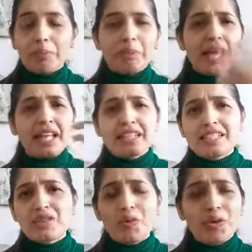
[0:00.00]
a
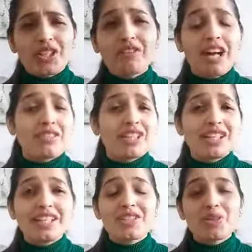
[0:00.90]
belt or whatever. I've
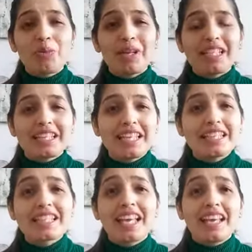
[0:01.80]
heard so many
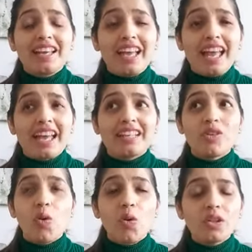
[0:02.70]
things, and
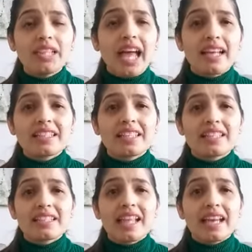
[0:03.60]
all that
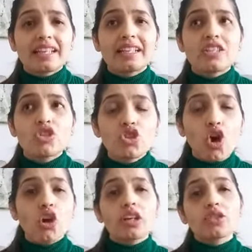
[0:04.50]
is like a
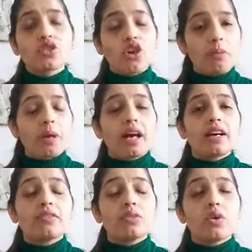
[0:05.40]
shock, a
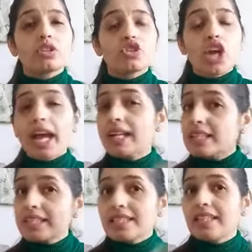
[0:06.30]
trauma for the
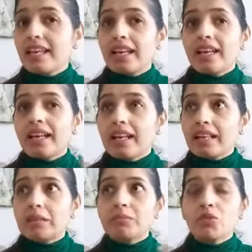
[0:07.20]
child's
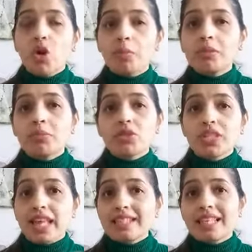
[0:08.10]
normal
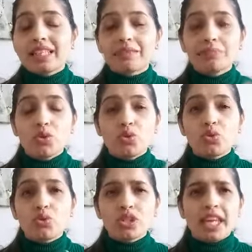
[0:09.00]
processing
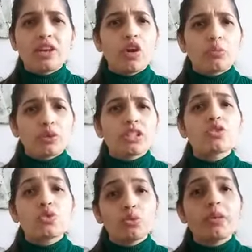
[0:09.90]
to take on board.
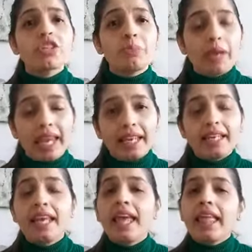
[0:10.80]
It's too much
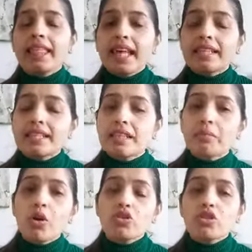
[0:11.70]
pain that the
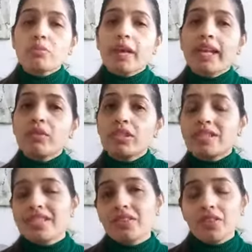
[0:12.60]
subconscious mind will
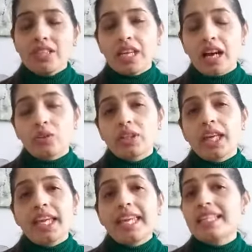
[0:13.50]
stuff it down
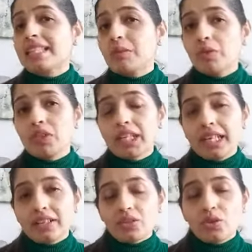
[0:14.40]
in some of the
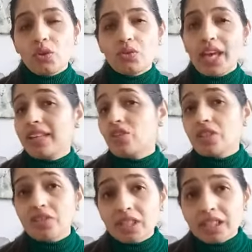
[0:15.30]
layers of your
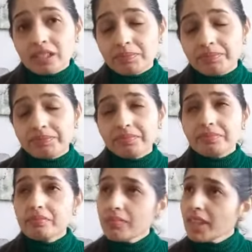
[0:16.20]
energy field,
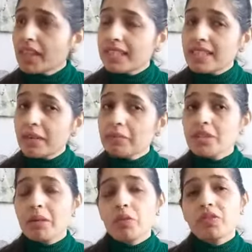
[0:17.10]
in
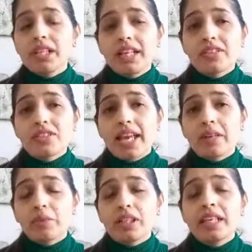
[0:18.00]
some of the layers,
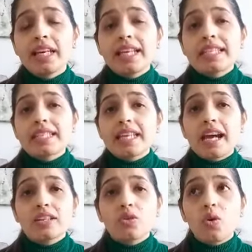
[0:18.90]
and will
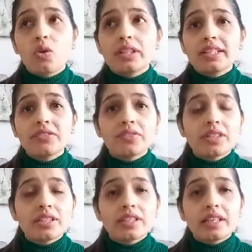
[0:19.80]
start on a
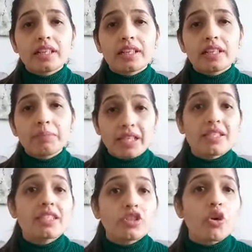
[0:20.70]
different
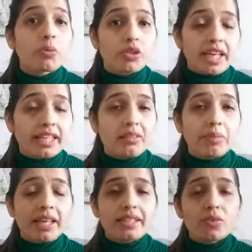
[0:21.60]
because it's your protective
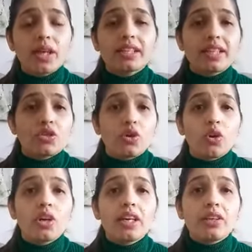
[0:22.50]
mind as well. That's
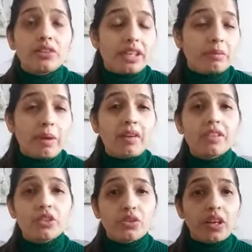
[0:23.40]
your real
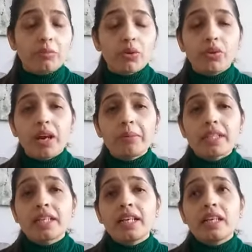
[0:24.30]
power, your real
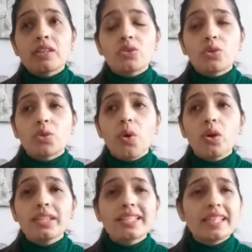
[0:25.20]
programming. So
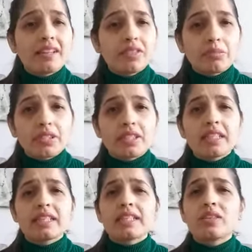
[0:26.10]
all the
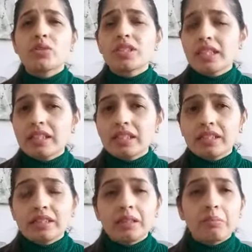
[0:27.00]
self-limiting
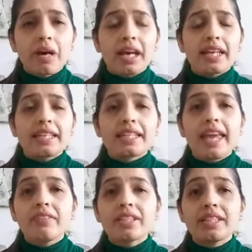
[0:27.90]
critical mind,
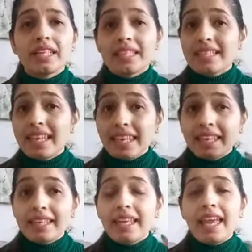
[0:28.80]
everything is
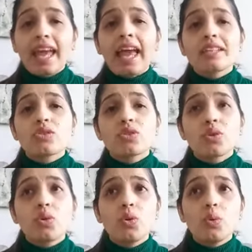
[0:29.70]
here. And
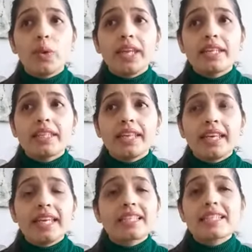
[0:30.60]
so when
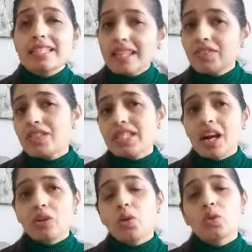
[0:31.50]
it stuffs
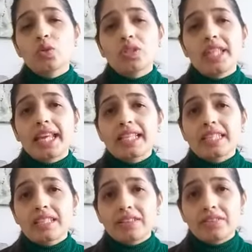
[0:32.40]
down all those
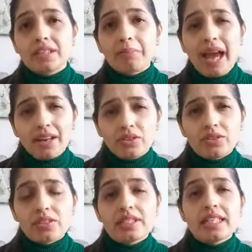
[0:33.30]
negative
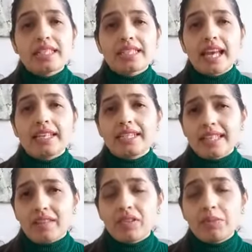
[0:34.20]
patterns inside, the
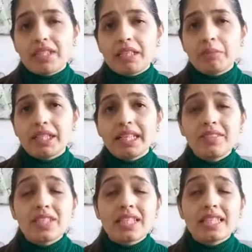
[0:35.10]
self-limiting
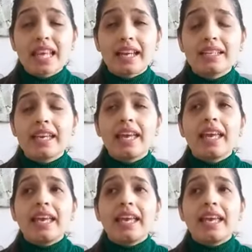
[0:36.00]
beliefs inside,